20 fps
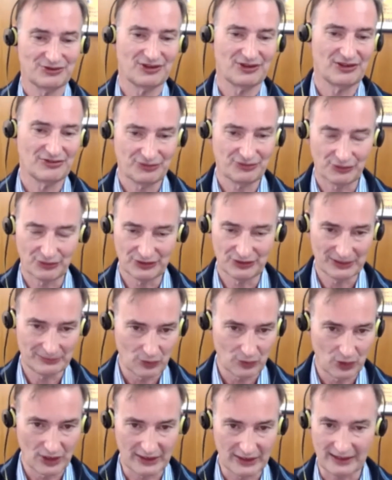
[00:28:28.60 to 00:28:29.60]
falling
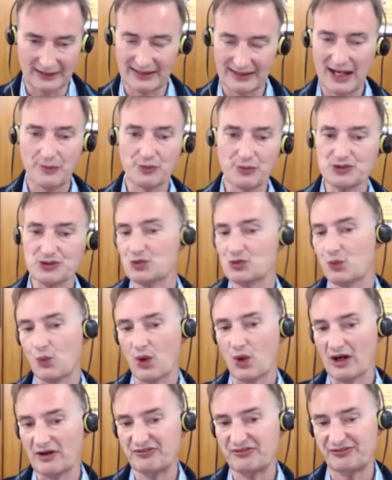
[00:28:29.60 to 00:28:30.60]
market. That was
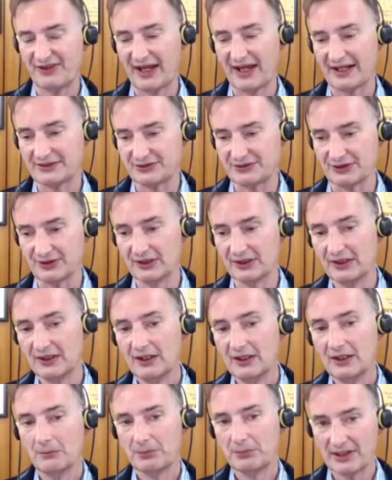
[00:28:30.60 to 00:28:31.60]
one factor.
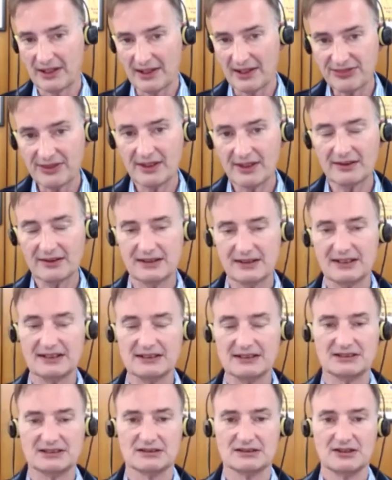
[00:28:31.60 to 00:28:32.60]
But I think
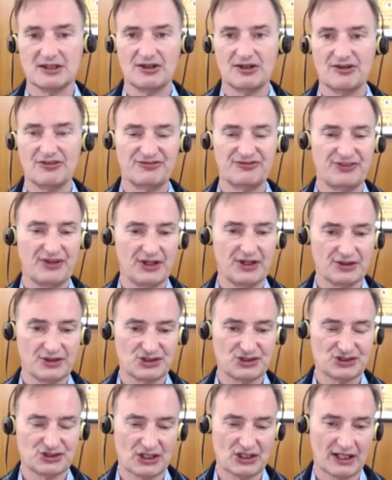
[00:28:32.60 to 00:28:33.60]
it's fair to
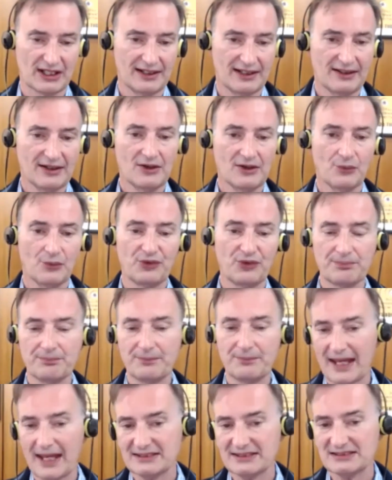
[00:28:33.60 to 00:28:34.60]
say, with
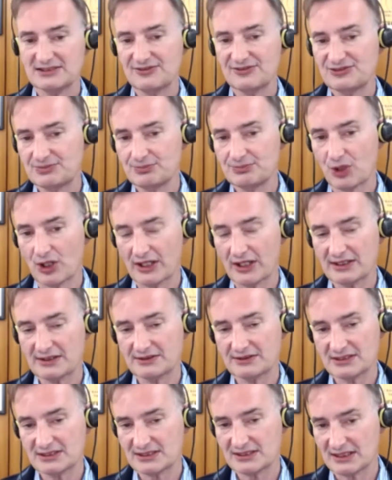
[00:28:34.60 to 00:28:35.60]
massive market
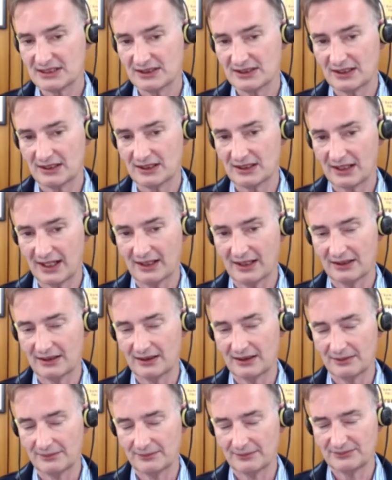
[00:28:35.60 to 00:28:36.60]

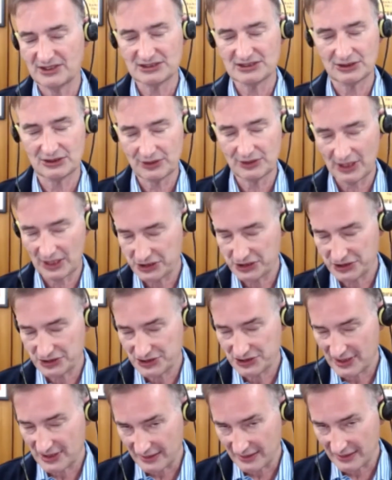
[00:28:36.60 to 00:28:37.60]

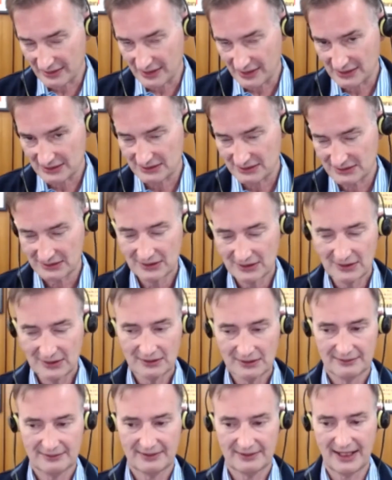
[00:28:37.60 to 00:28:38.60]
dislocations like this,
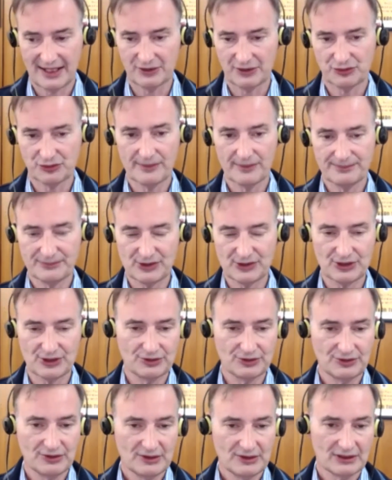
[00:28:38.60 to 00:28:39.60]
that
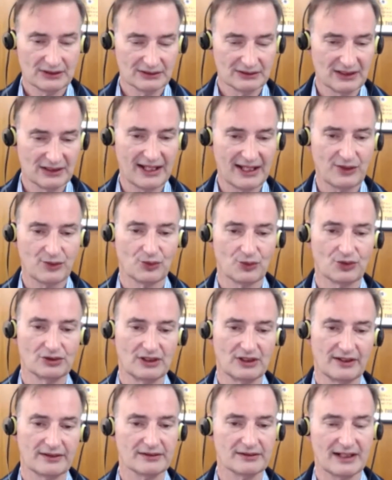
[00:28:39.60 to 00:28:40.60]
crypto, like all
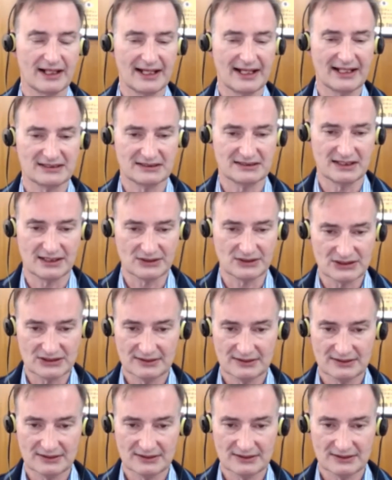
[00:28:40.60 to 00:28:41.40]
other assets,